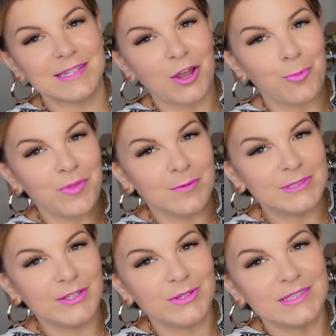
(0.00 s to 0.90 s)
I opened them
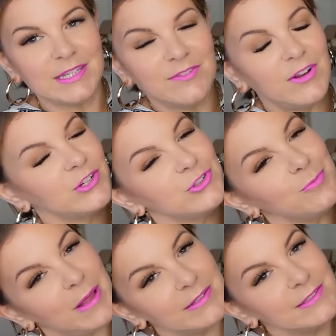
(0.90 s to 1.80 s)
so you could see functional
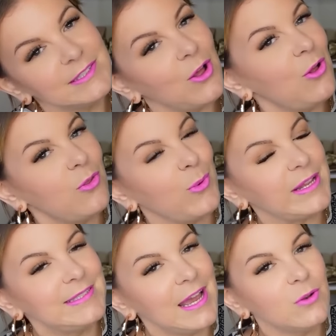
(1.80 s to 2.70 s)
buttons all the way
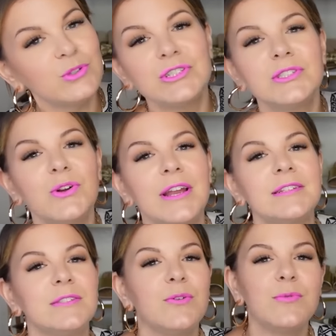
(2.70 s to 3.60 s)
down, which is great.
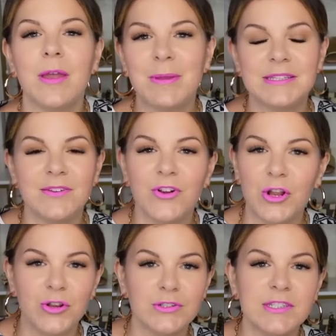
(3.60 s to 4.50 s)
So that makes it very
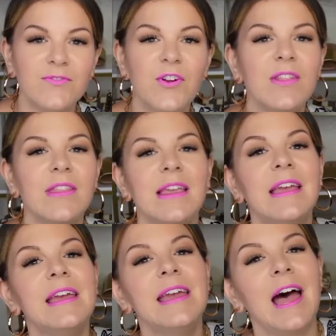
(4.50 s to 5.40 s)
nursing friendly.
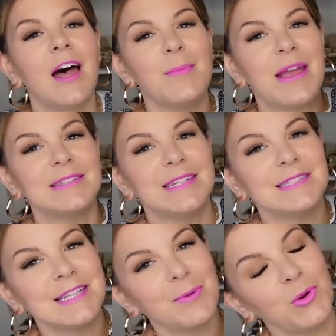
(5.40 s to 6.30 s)
It has that
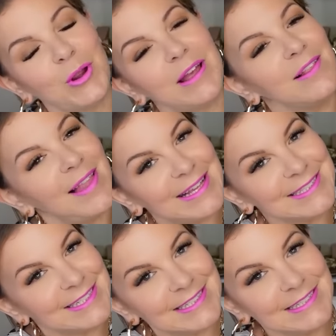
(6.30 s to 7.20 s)
same great
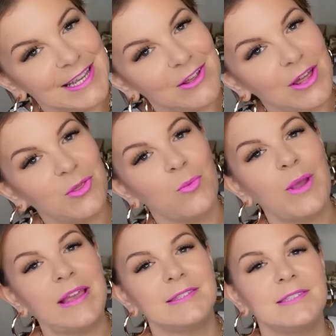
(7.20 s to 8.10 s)
elastic detail at the
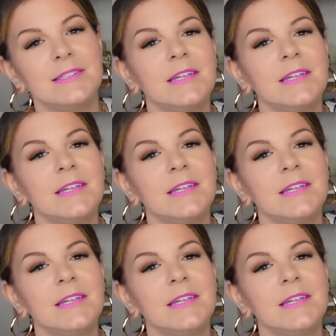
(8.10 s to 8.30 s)
waist.